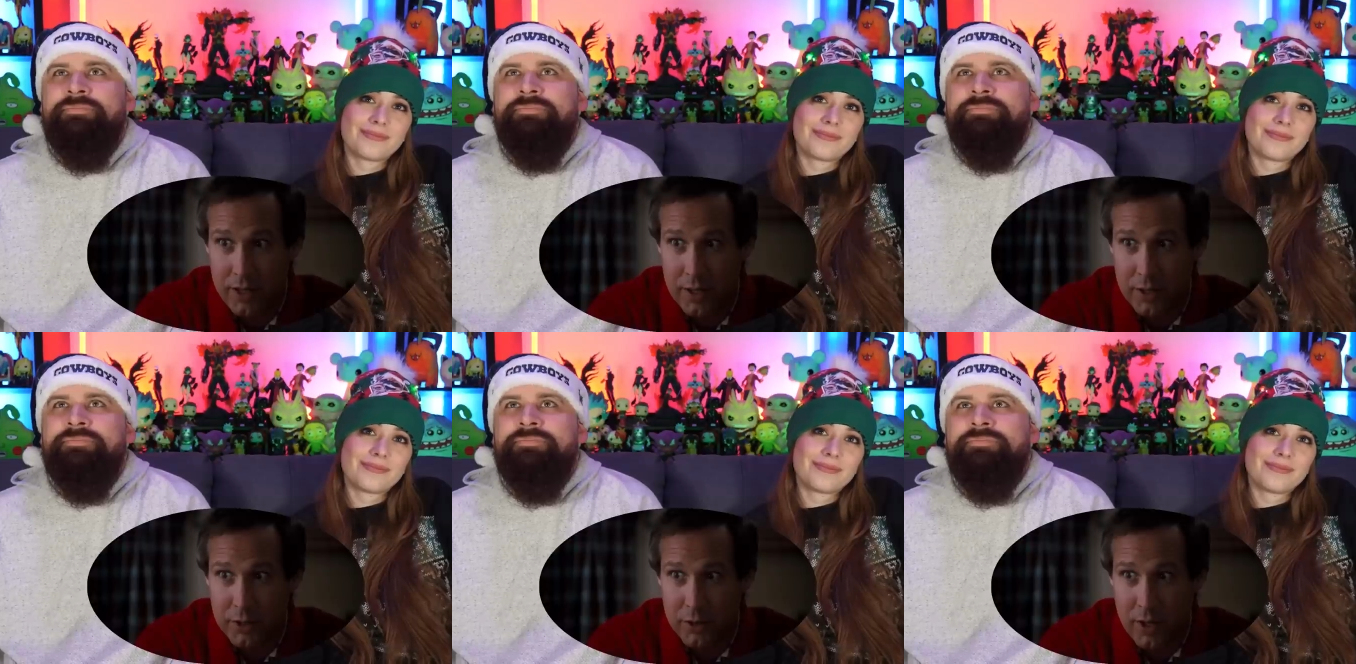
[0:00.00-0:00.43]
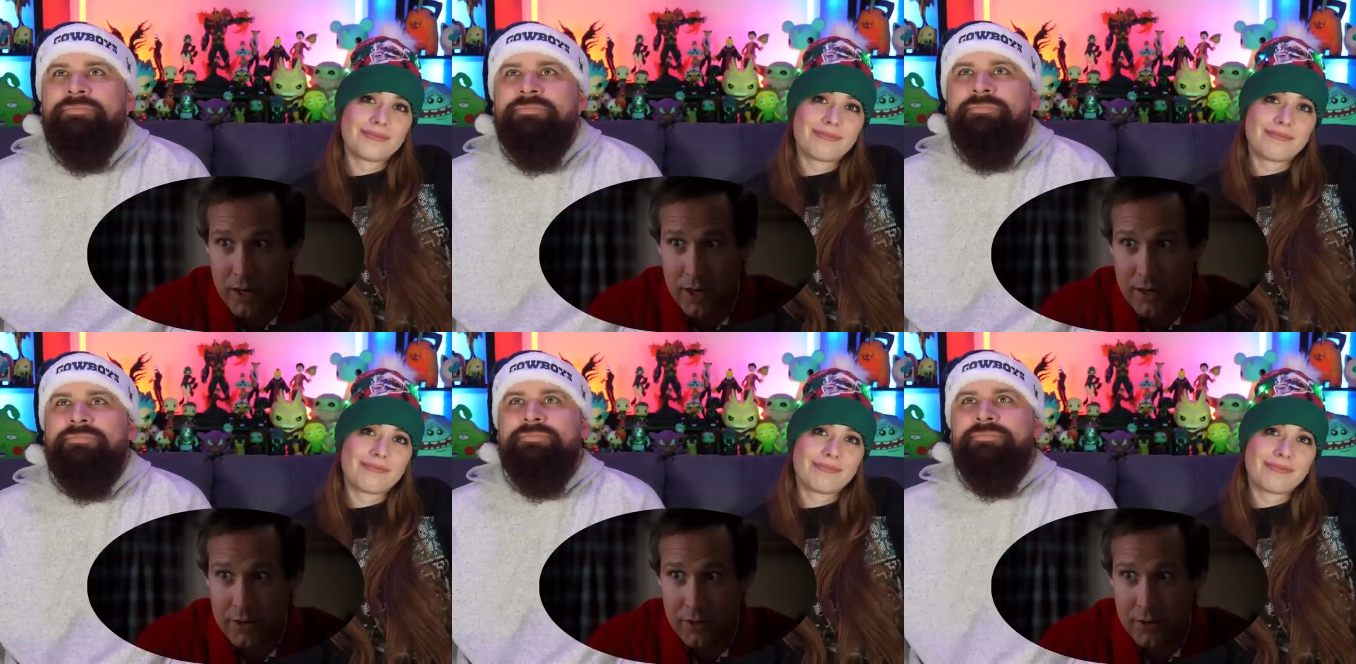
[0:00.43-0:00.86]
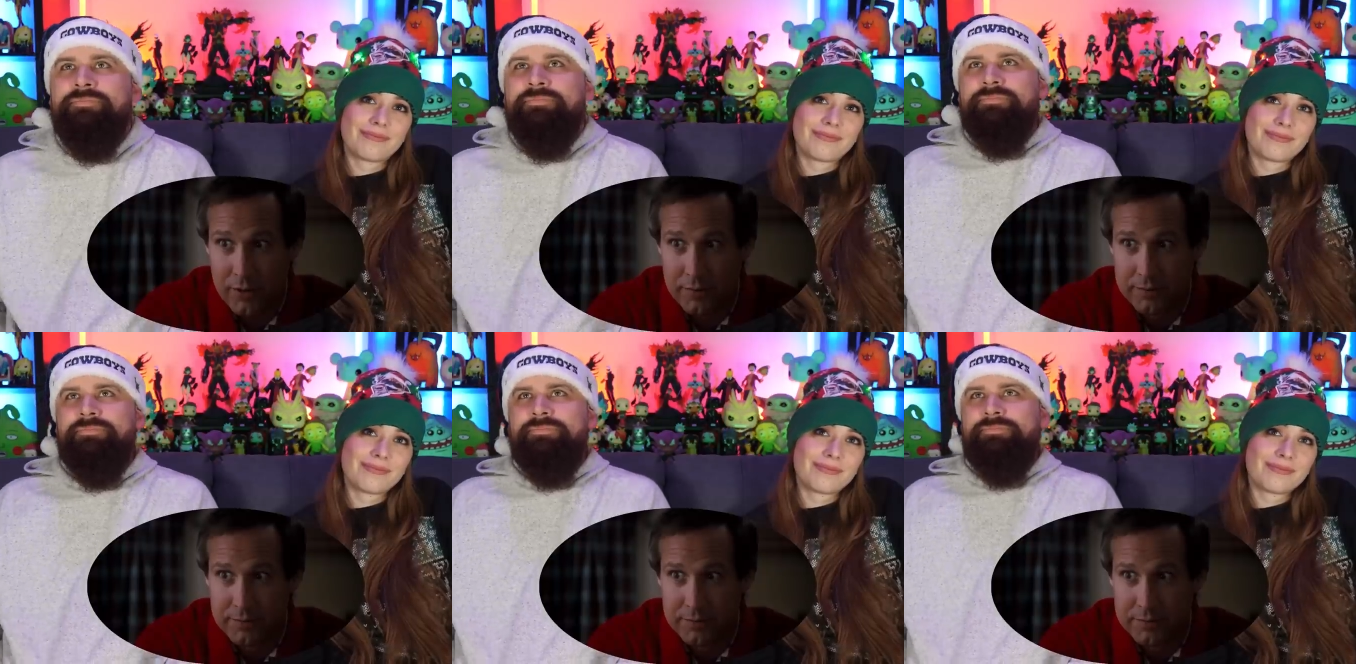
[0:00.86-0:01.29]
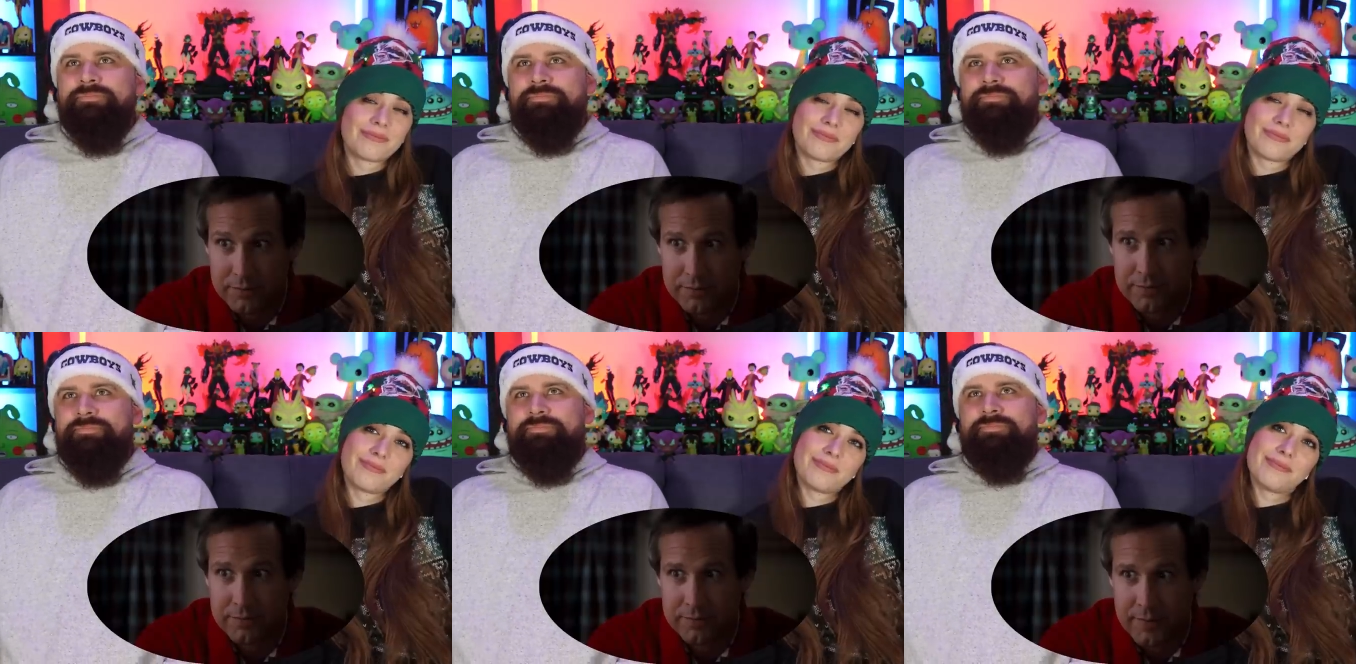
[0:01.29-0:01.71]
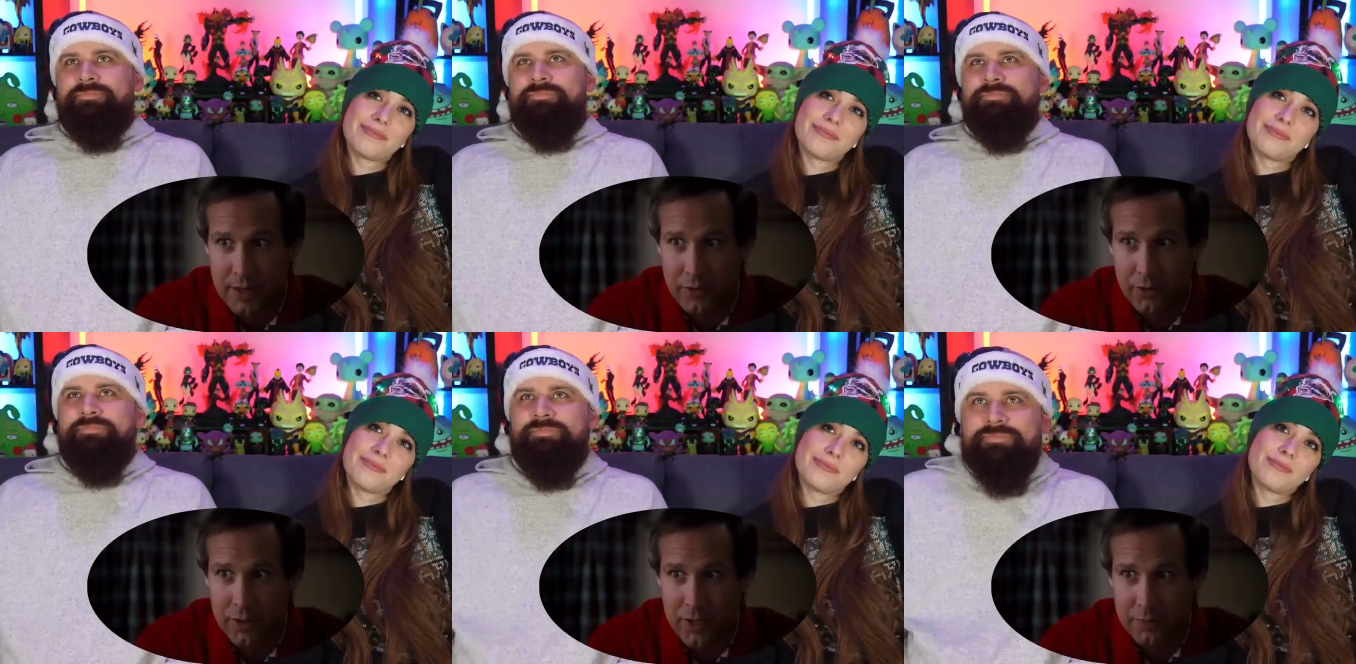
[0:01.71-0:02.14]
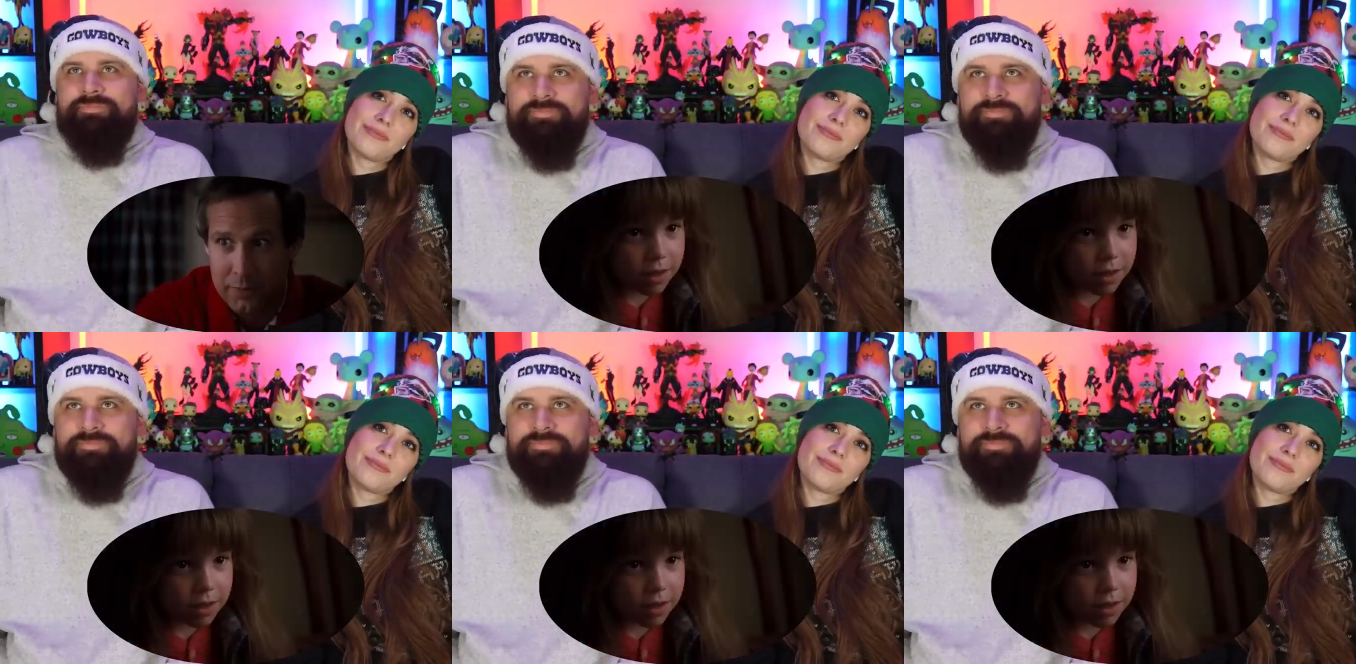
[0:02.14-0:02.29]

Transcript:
Speaker 1: he comes to our house. I've seen him.